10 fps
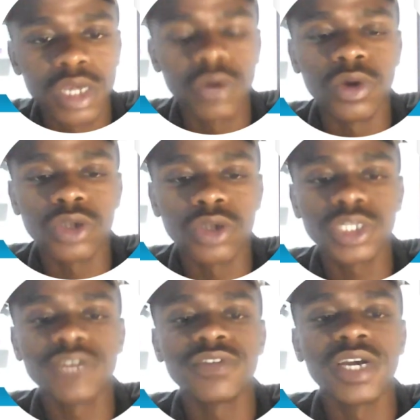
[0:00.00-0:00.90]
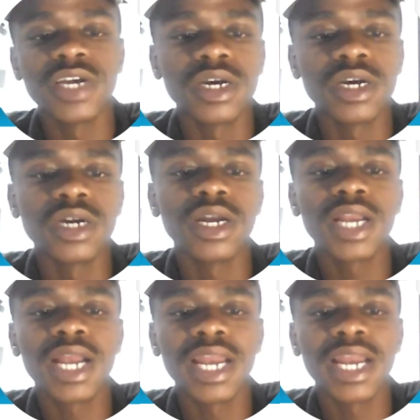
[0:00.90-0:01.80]
We also have
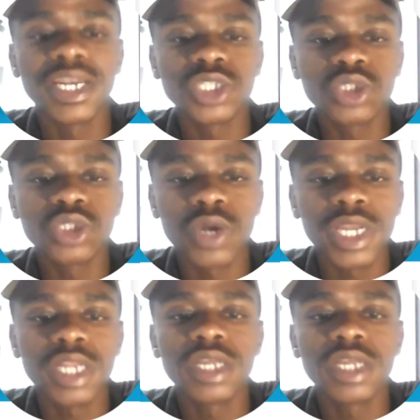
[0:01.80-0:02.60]
alkaline soil